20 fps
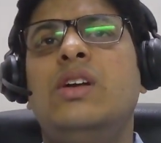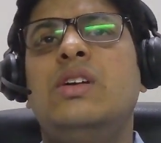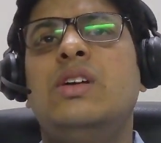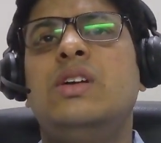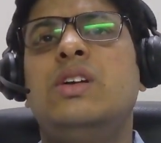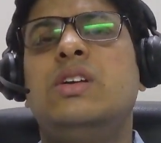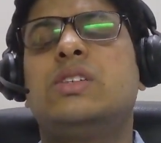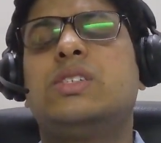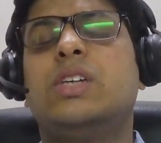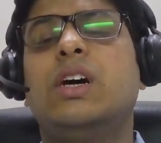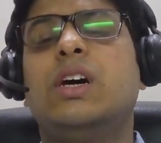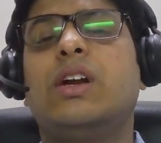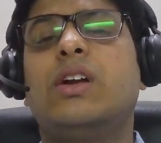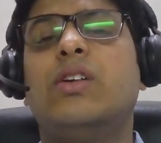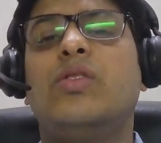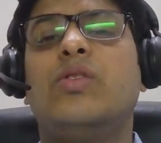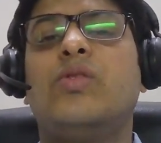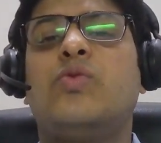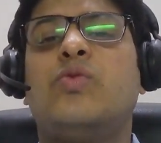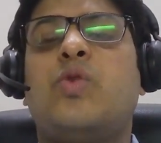sir,
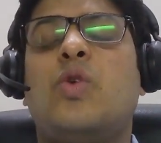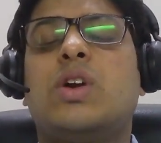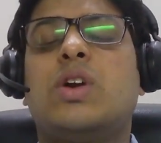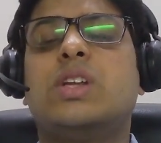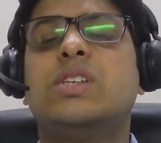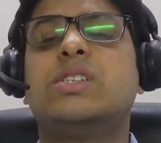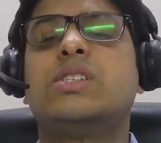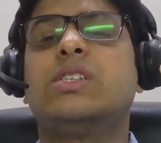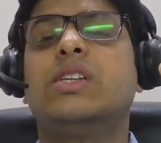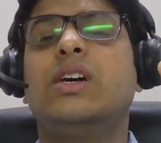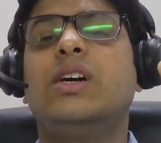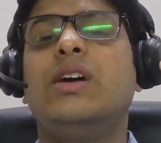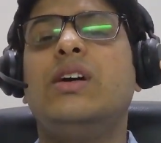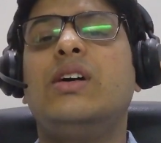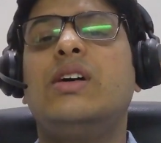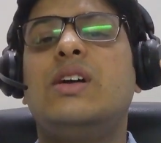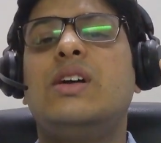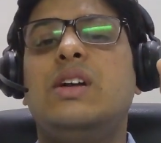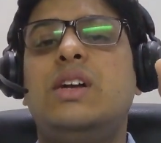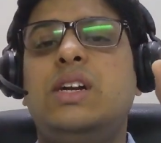what is the
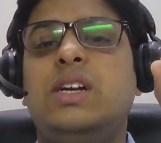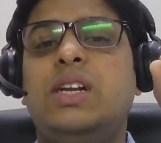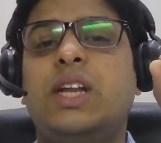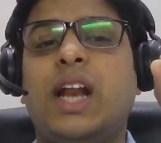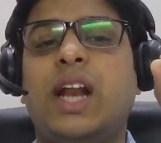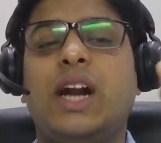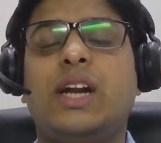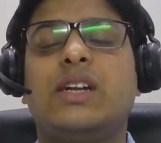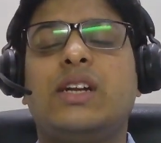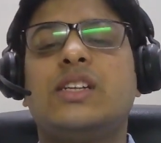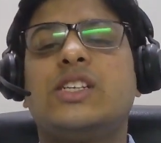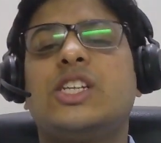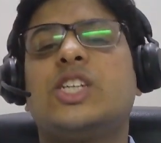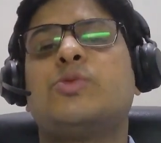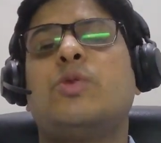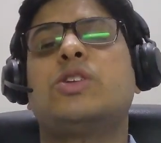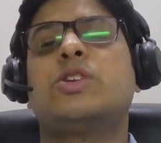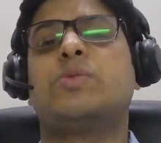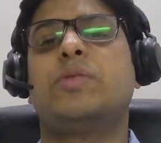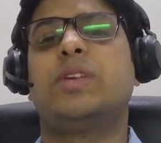director's
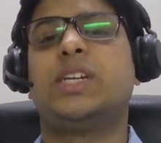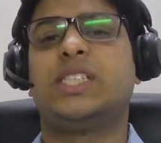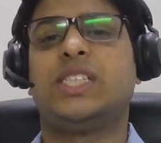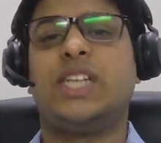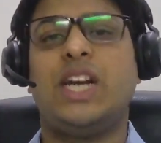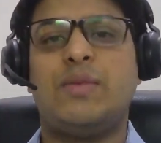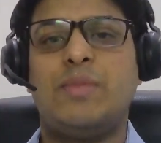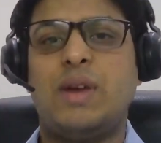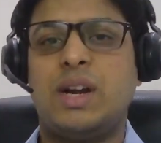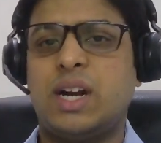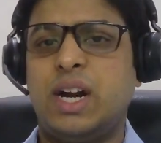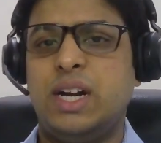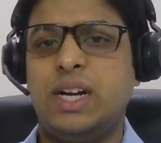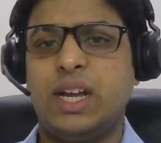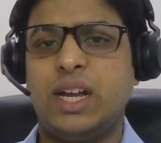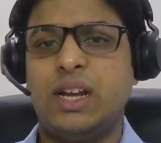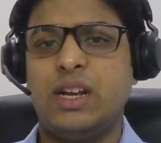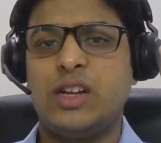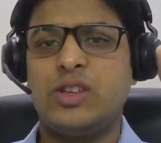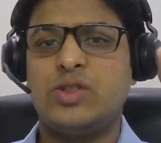responsibility statement
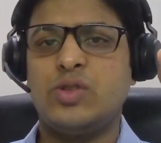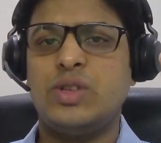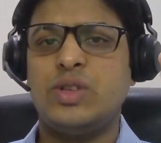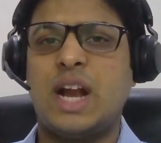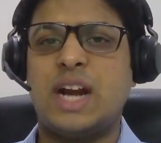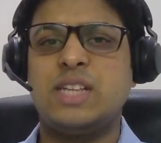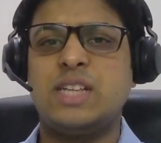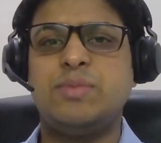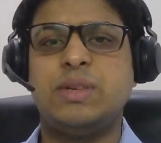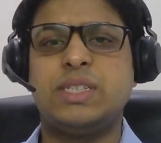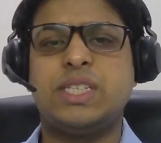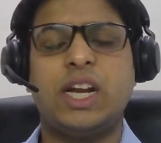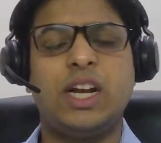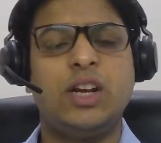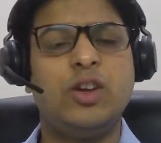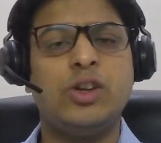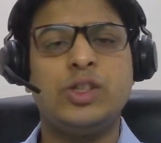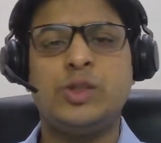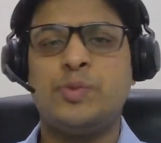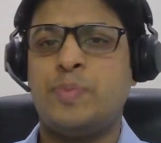contain? So that is basically
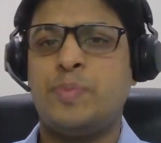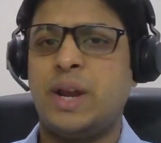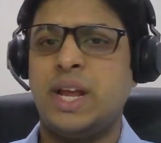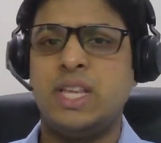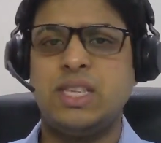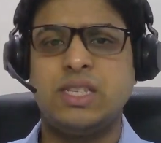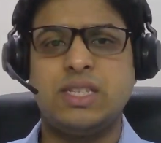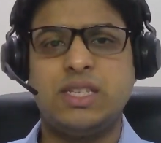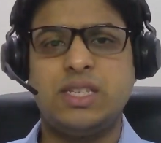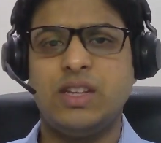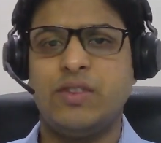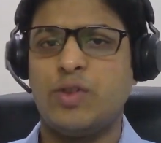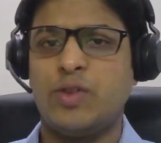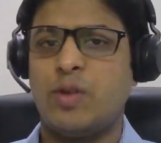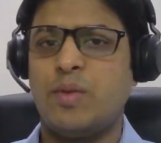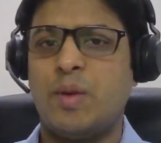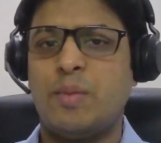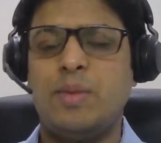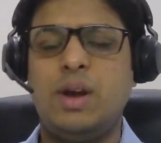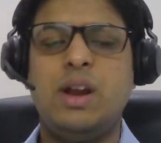your sprints, if you
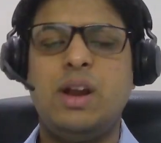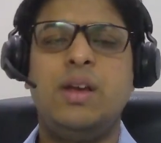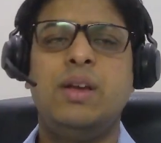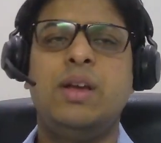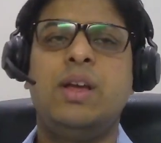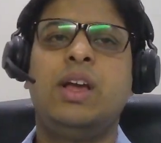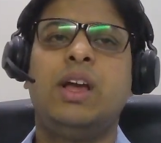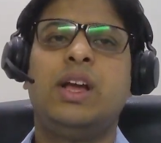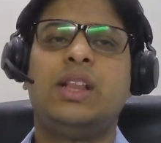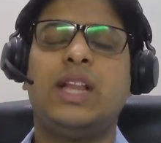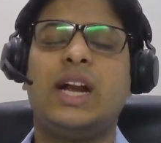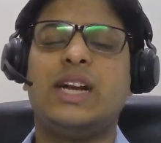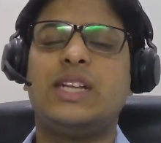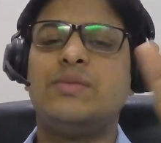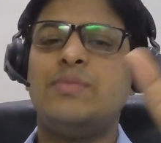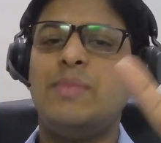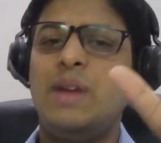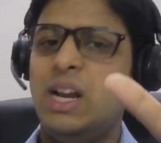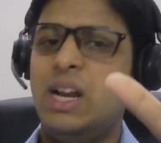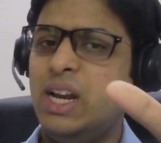remember. That is
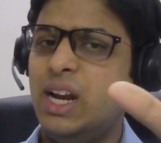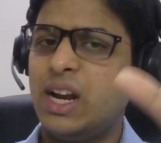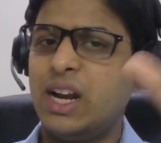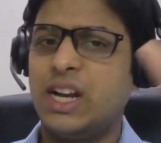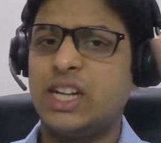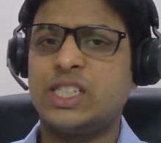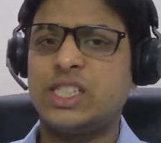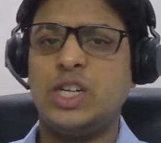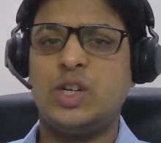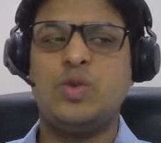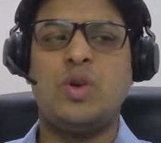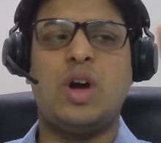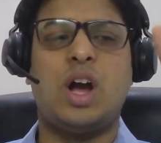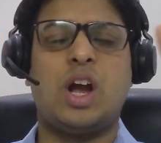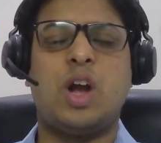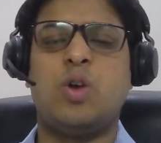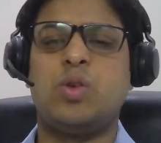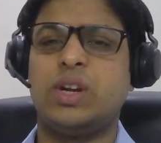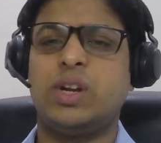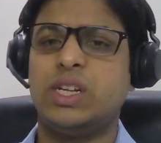mainly in relation to
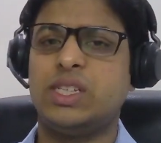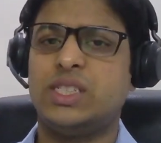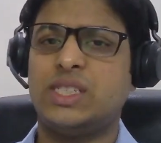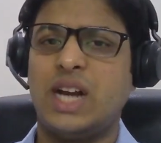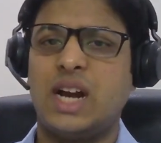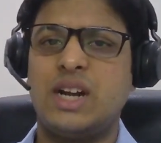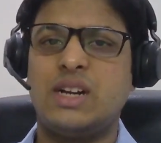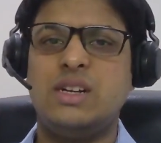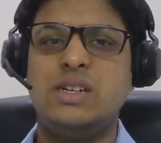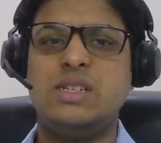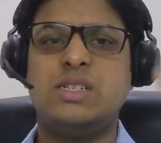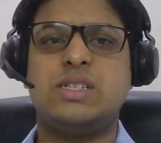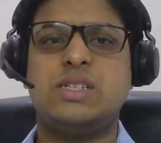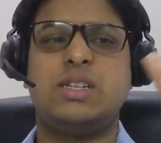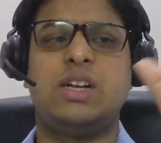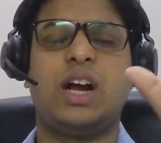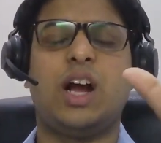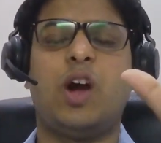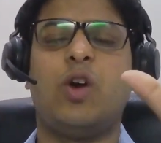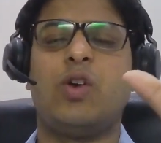accounting standards,
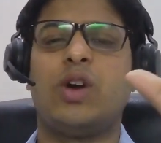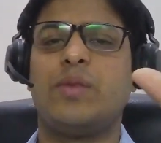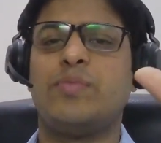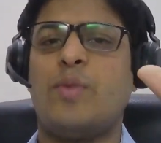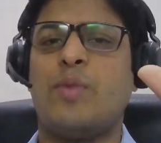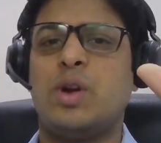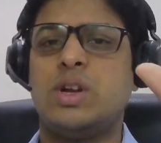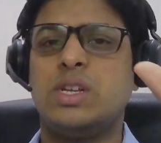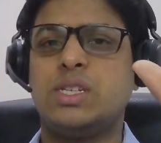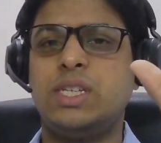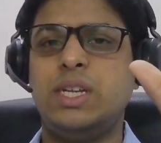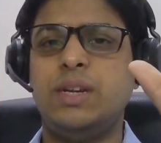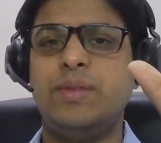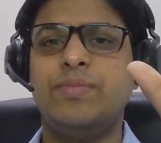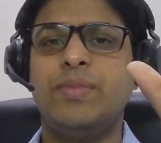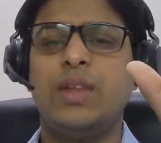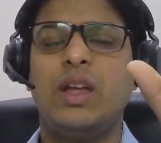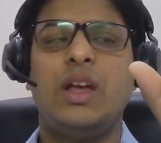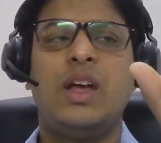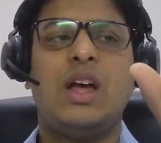accounting policy,
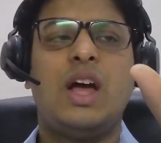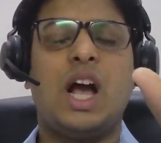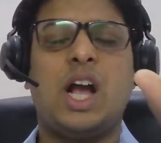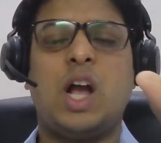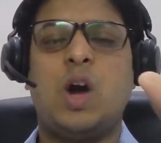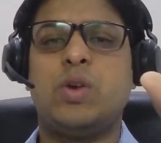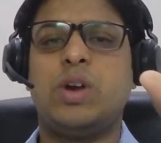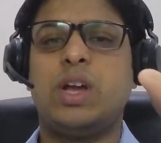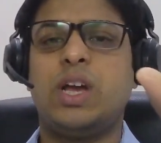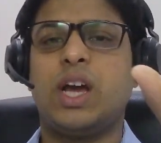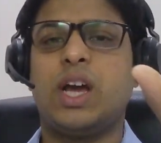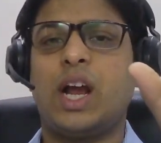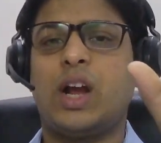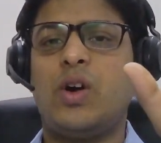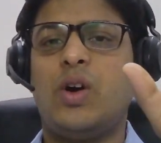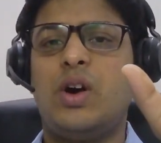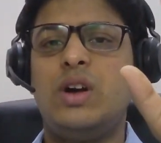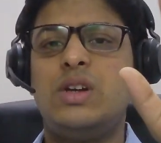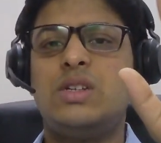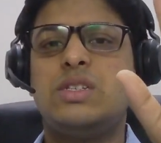accounting
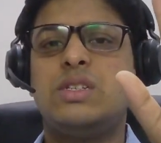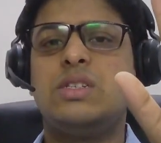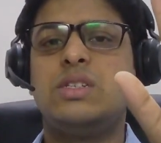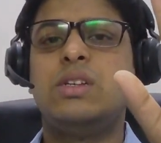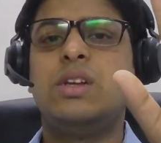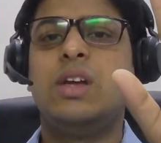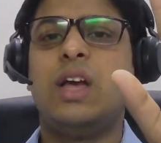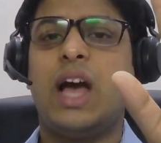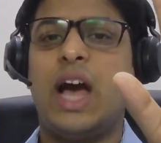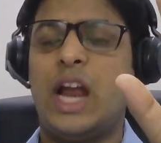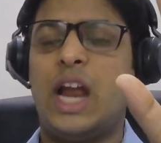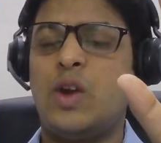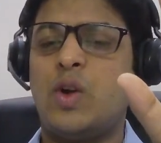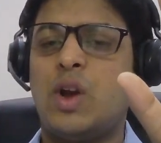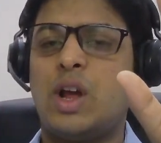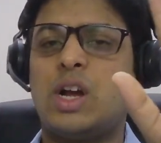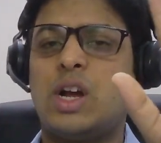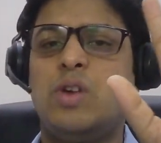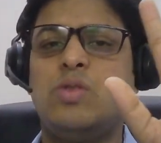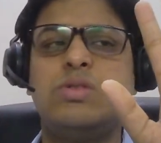records, annual
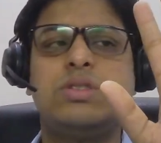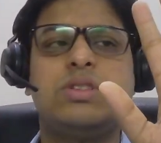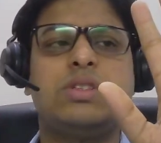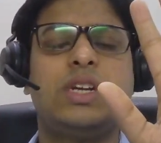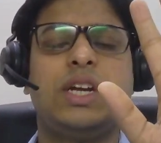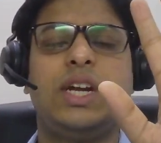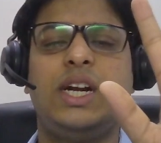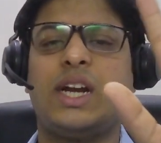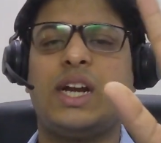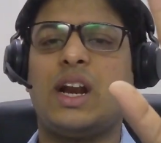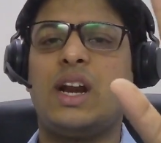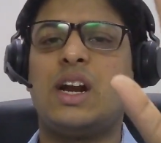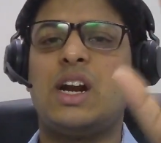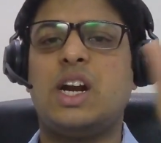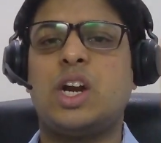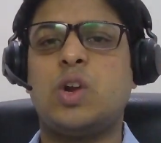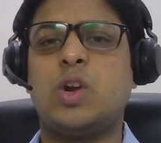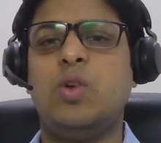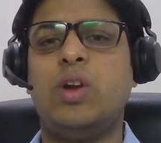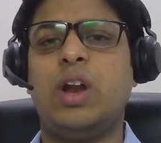accounts, internal
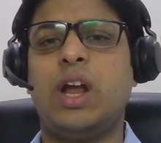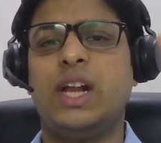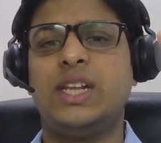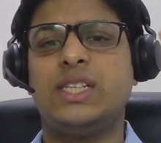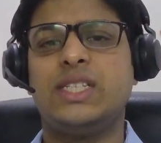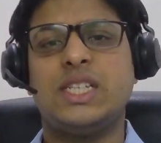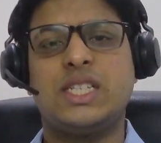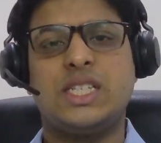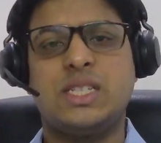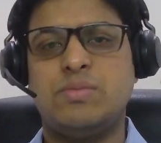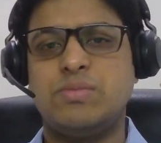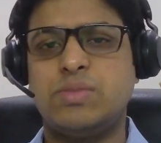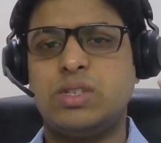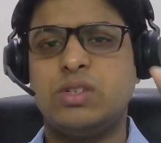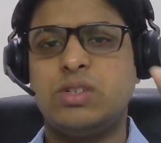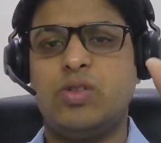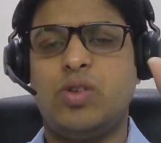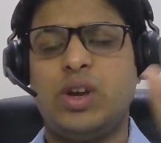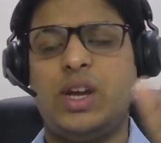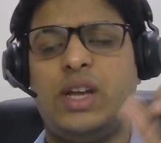control, and
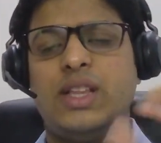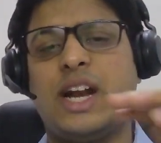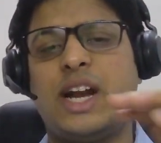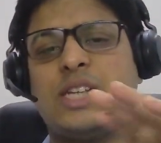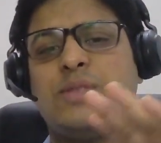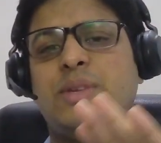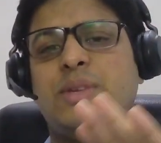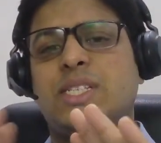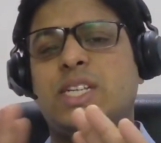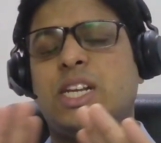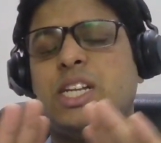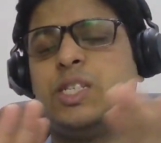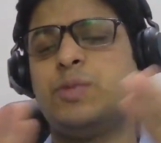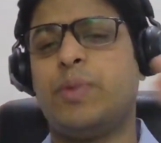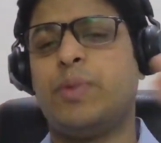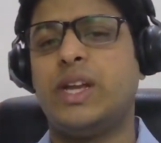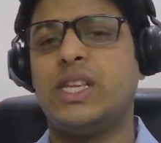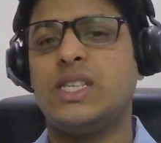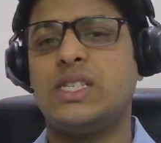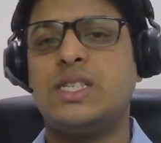systems. Okay, that is basically
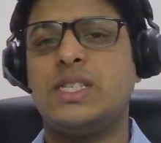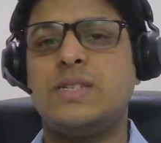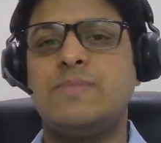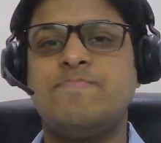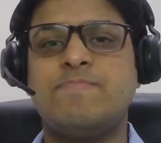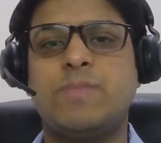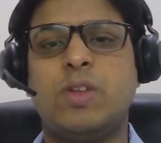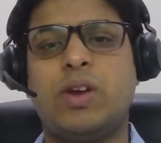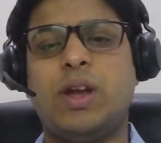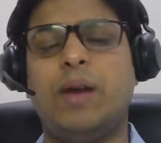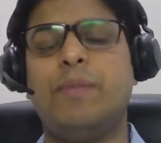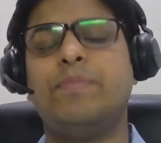sprints. Okay,